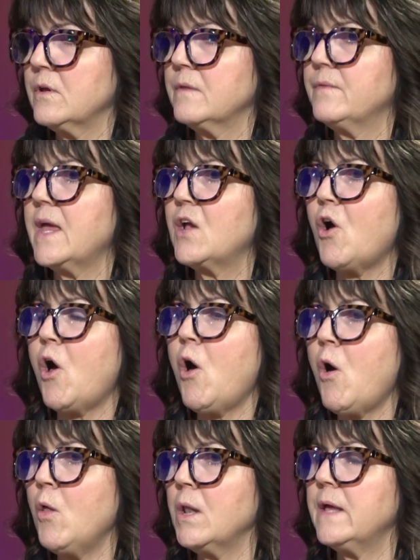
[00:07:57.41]
They
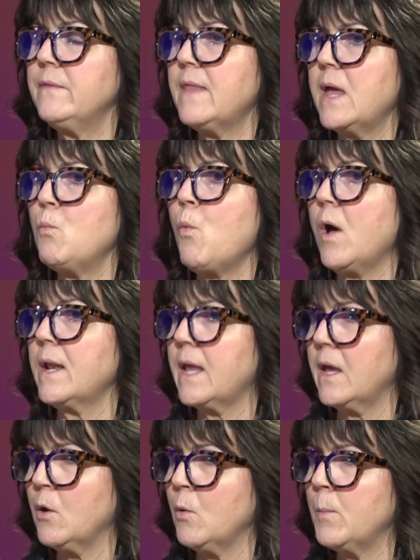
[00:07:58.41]
call and they want
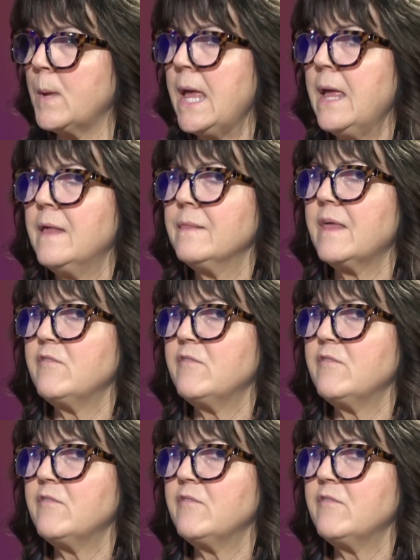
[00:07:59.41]
help. They've